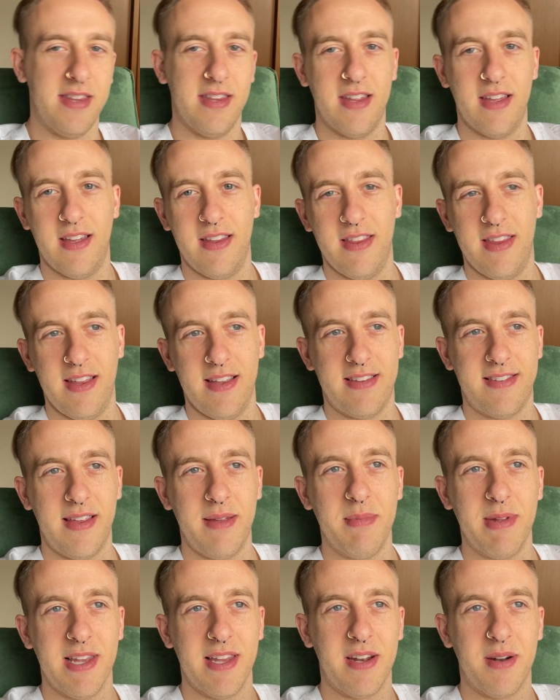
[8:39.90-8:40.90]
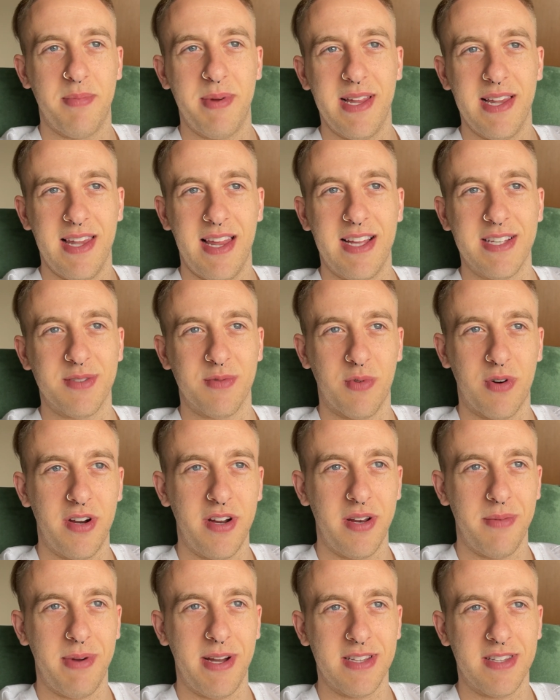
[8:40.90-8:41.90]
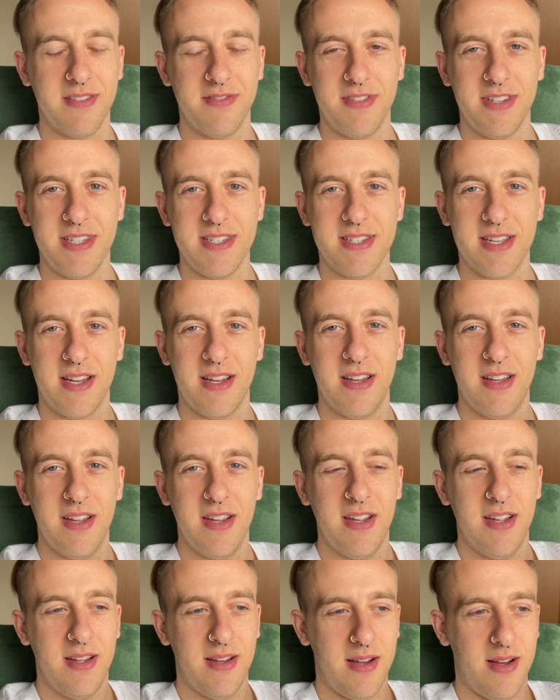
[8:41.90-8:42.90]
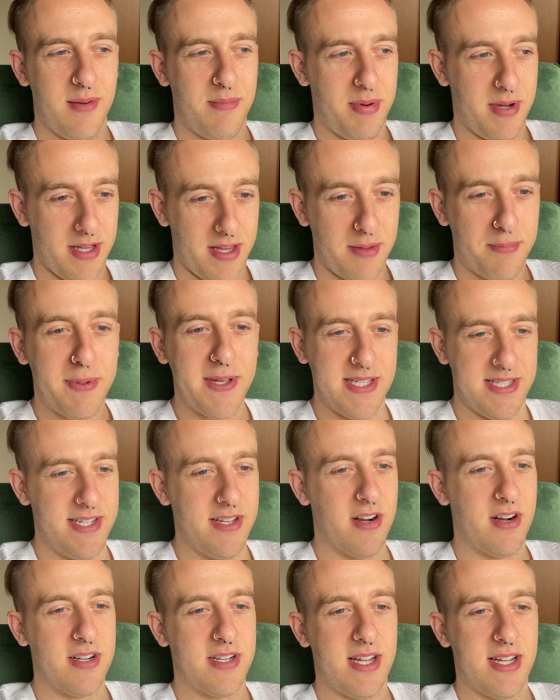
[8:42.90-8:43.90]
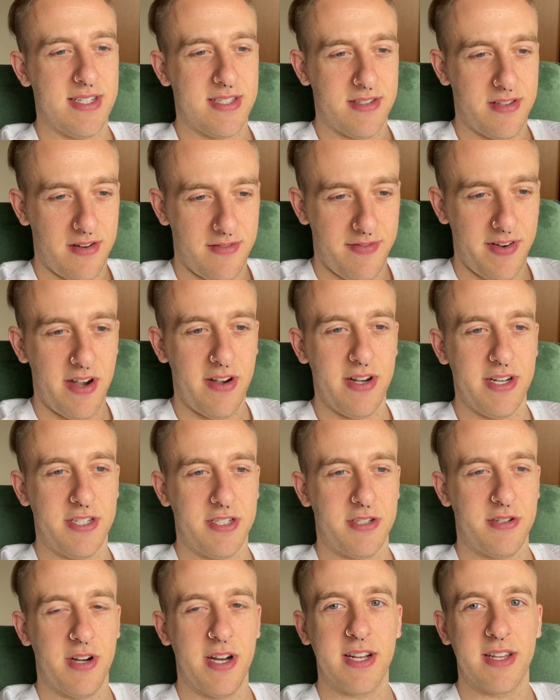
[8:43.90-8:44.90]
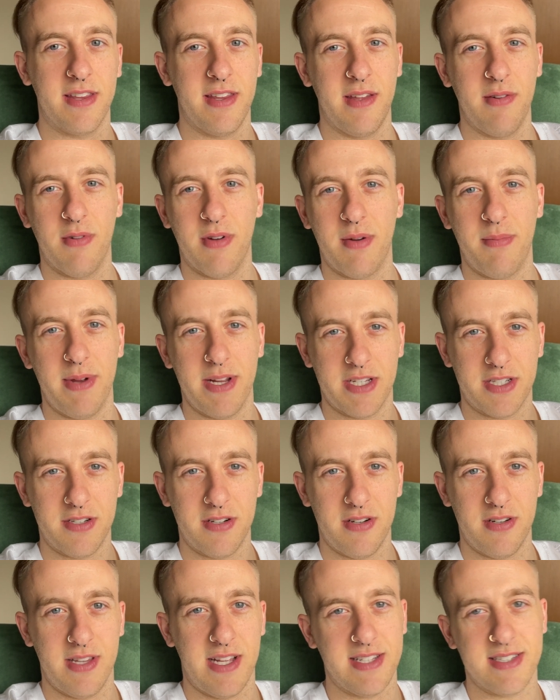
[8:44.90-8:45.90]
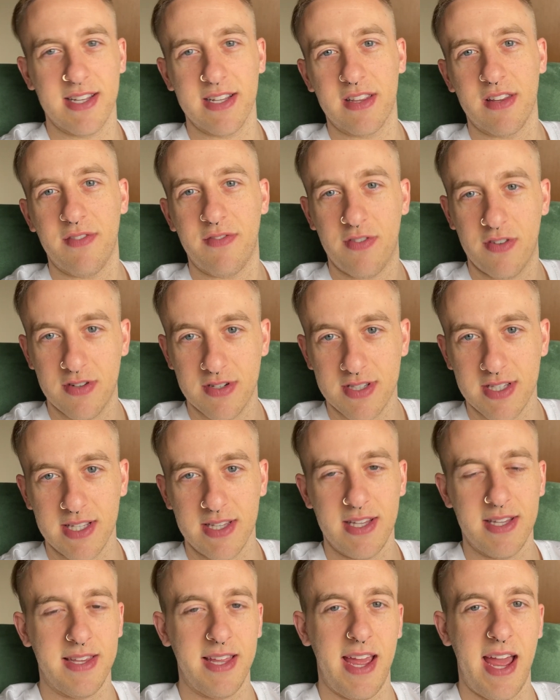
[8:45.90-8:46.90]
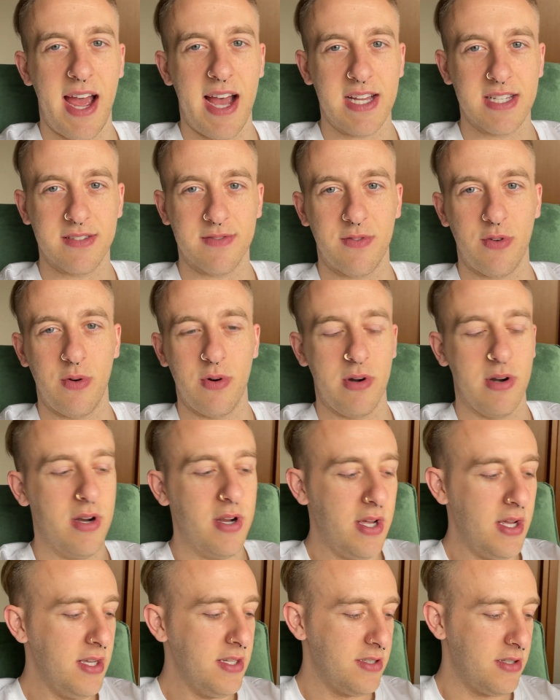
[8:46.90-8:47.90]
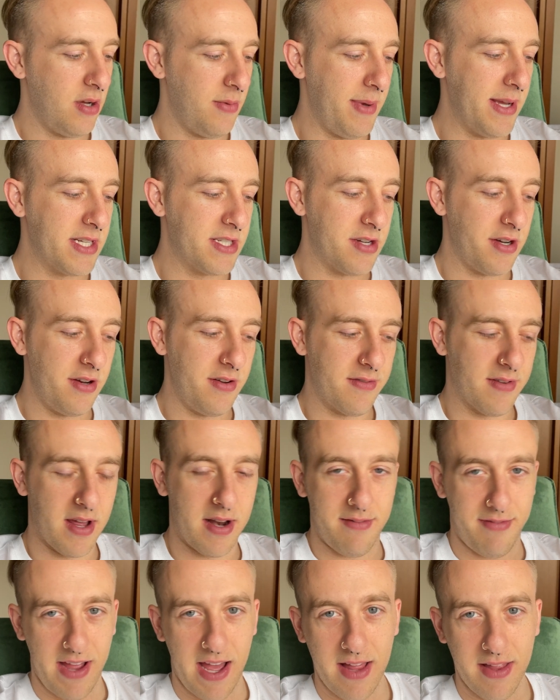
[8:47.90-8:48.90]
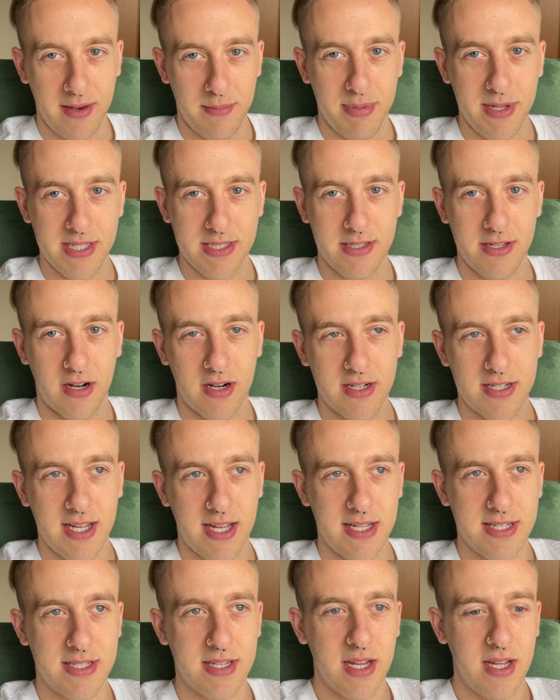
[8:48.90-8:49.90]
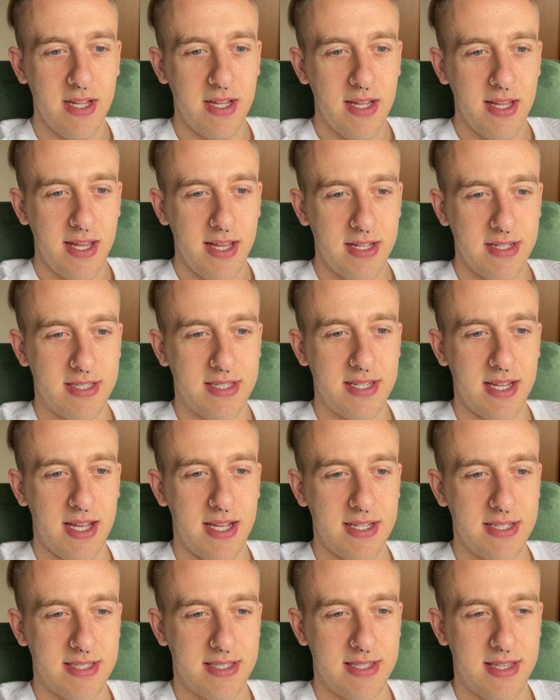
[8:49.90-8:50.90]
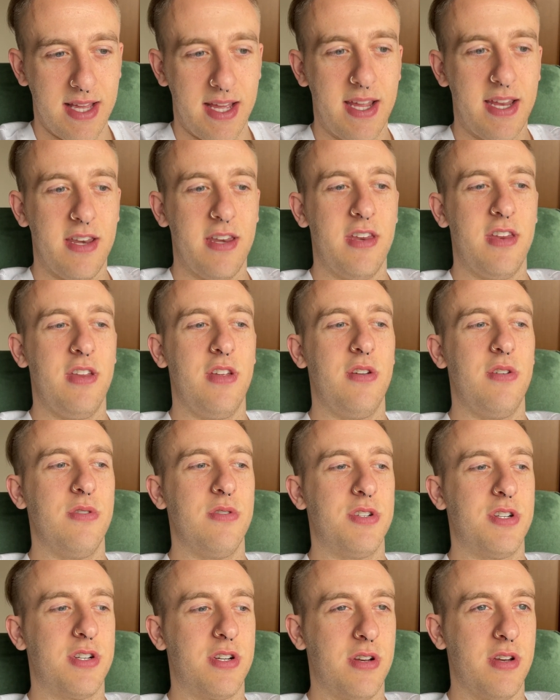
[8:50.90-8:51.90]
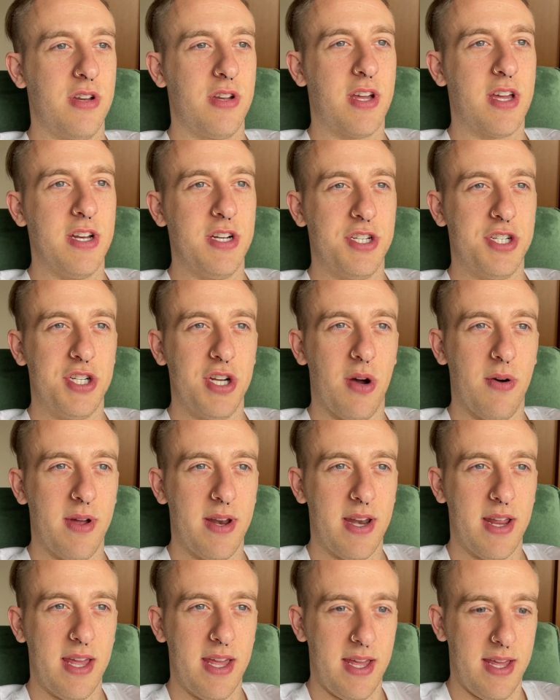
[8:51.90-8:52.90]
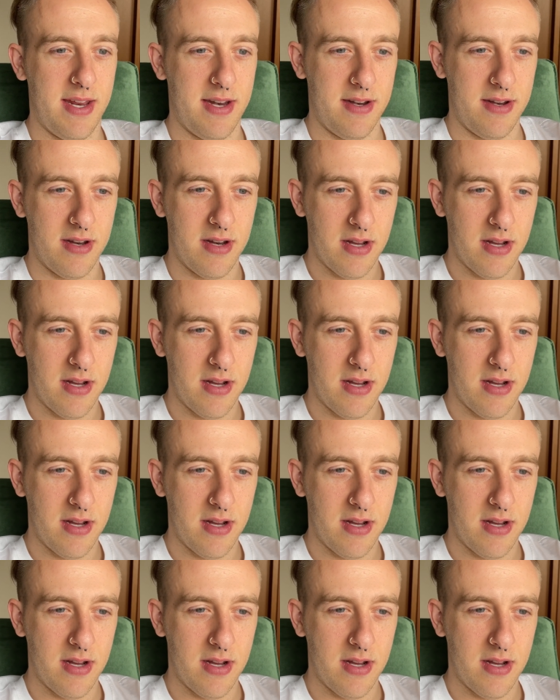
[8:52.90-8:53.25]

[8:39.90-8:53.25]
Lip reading: they seem a little bit less worried about the visa, but the PCR test, they're very strict, and they want to make sure that's like the first thing that they ask for. So make sure you've got a valid PCR test. It says that you can show it in